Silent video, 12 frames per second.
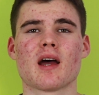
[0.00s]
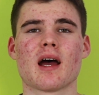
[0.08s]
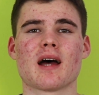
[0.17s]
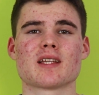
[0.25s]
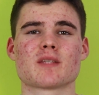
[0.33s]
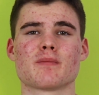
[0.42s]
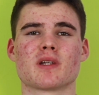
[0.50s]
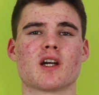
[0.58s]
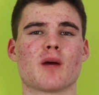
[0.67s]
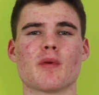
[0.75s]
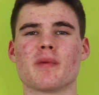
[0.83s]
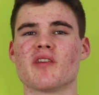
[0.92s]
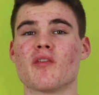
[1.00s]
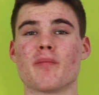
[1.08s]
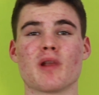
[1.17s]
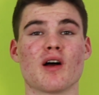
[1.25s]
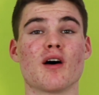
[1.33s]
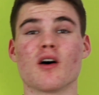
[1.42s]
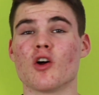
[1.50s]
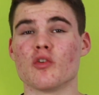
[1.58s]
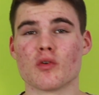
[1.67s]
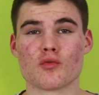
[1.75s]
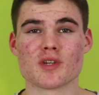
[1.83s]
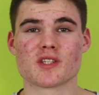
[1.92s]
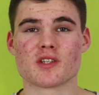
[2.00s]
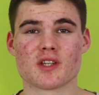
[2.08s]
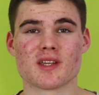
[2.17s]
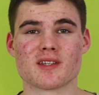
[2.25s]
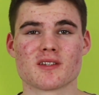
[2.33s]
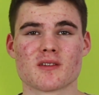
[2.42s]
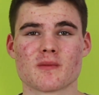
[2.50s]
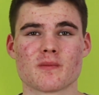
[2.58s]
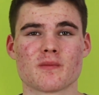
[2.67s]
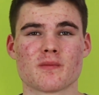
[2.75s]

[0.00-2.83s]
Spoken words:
has become a bit of a blur over recent years.